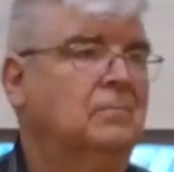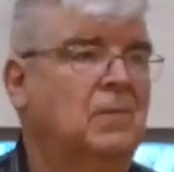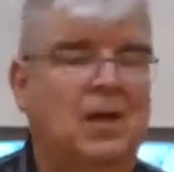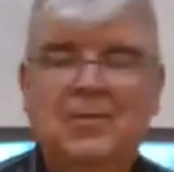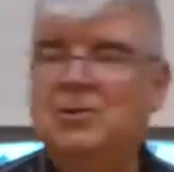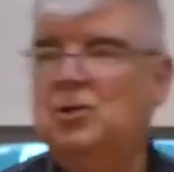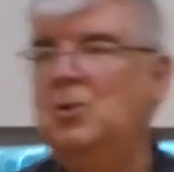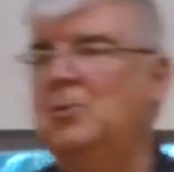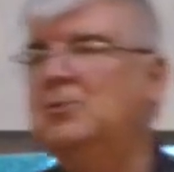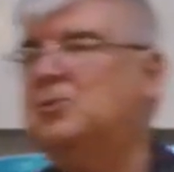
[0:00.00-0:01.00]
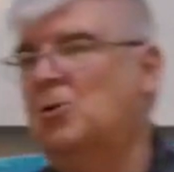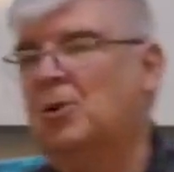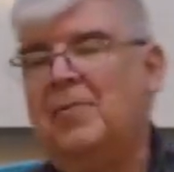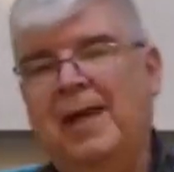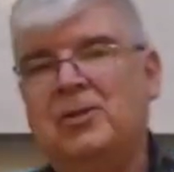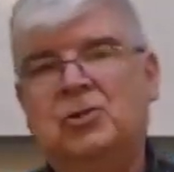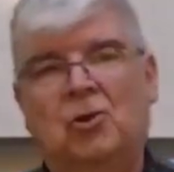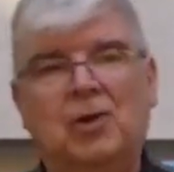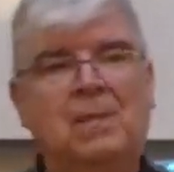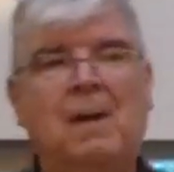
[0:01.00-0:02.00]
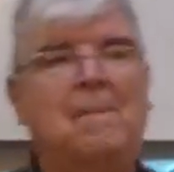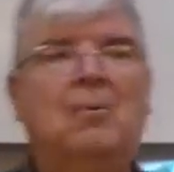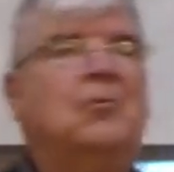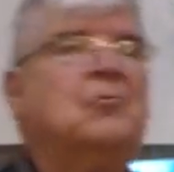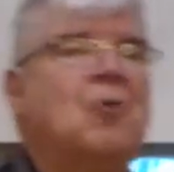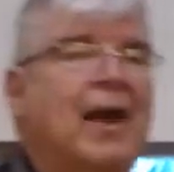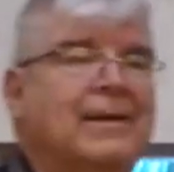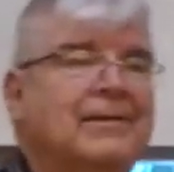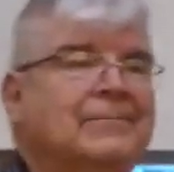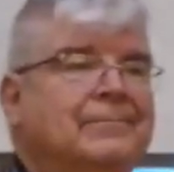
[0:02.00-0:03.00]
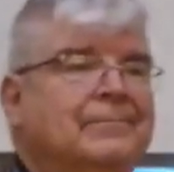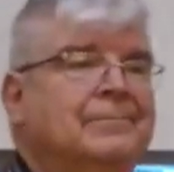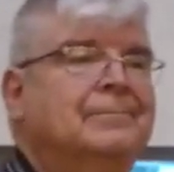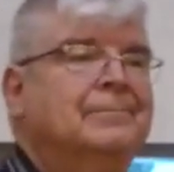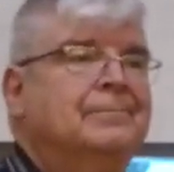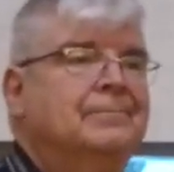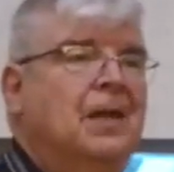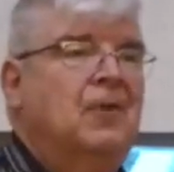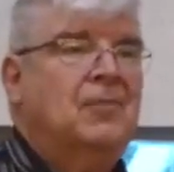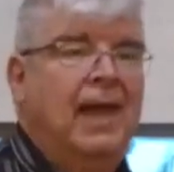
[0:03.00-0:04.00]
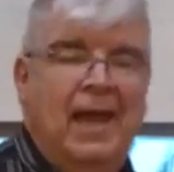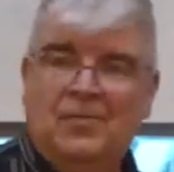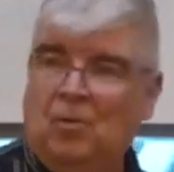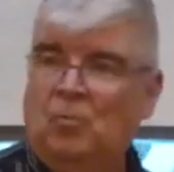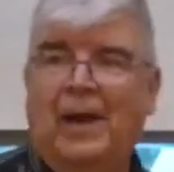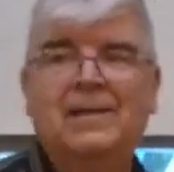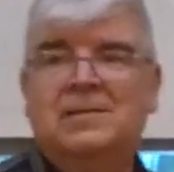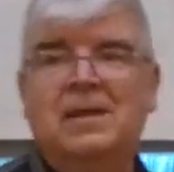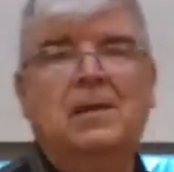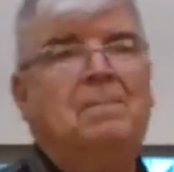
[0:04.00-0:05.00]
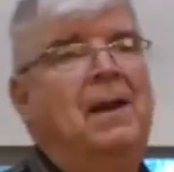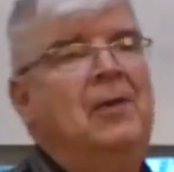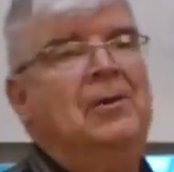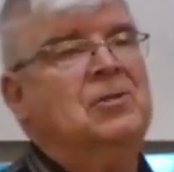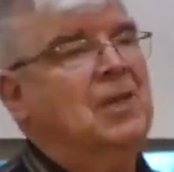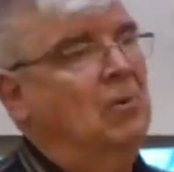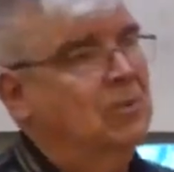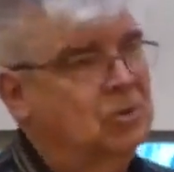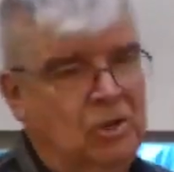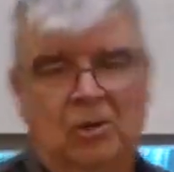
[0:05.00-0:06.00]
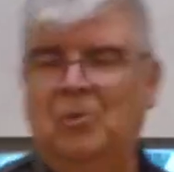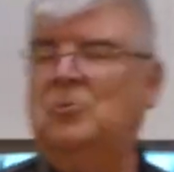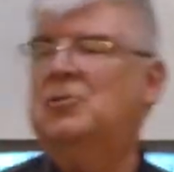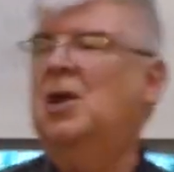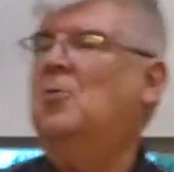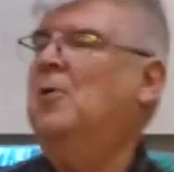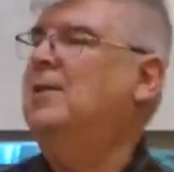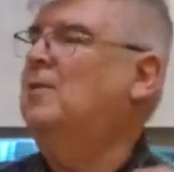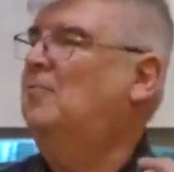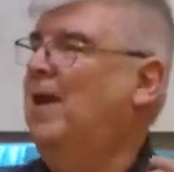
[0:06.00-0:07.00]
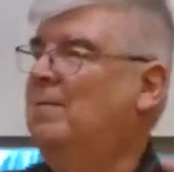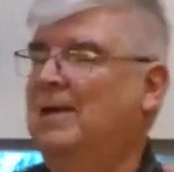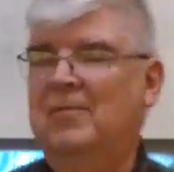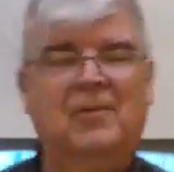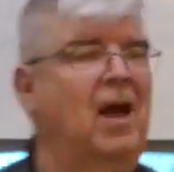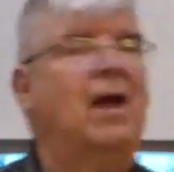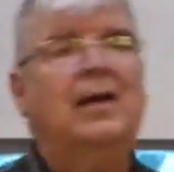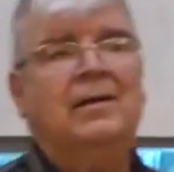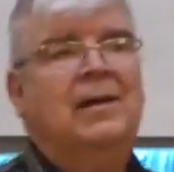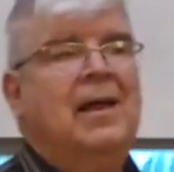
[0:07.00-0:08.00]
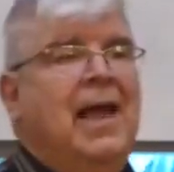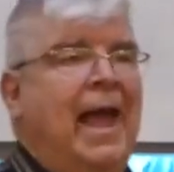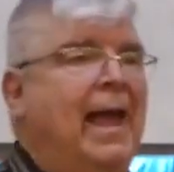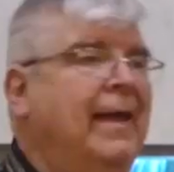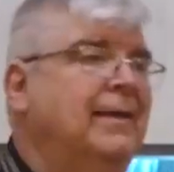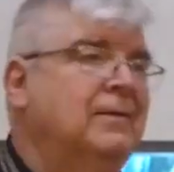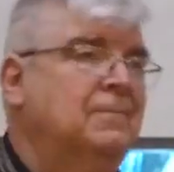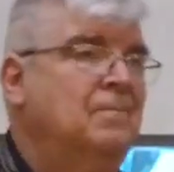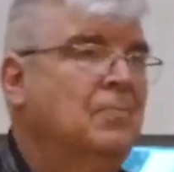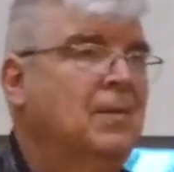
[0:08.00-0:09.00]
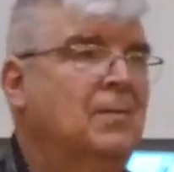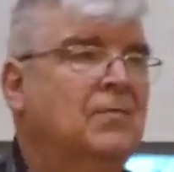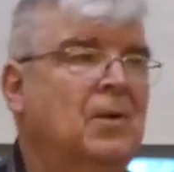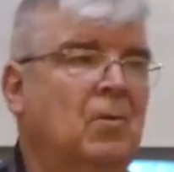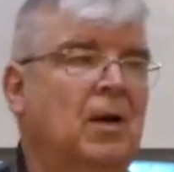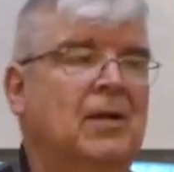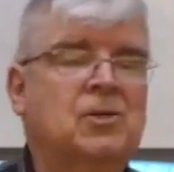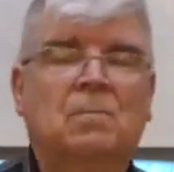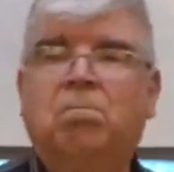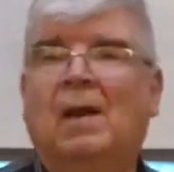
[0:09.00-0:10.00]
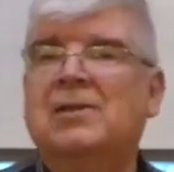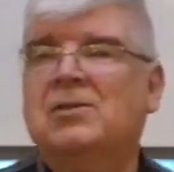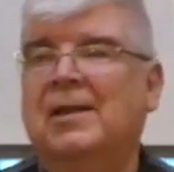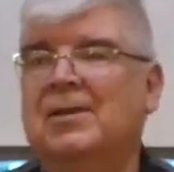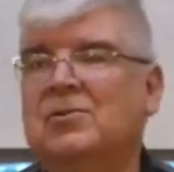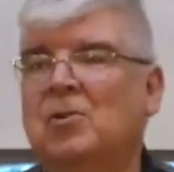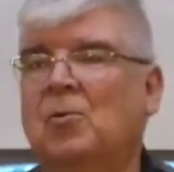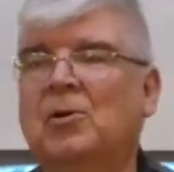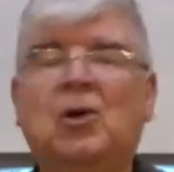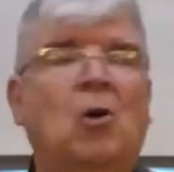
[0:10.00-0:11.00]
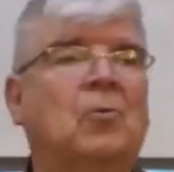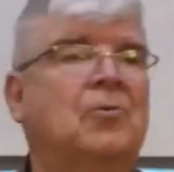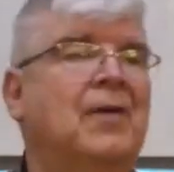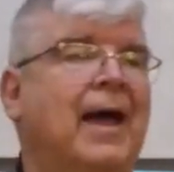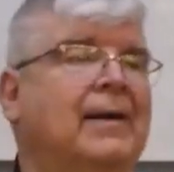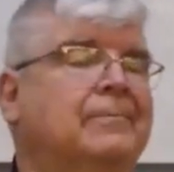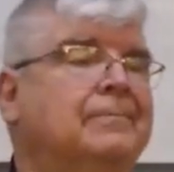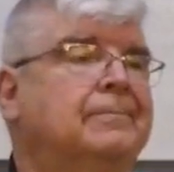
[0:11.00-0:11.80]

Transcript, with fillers: Now the Jews started that journey by birthright. If they had the right set of parents, they were Jews, they were in the family of God, and there were lots of blessings that were to go with that.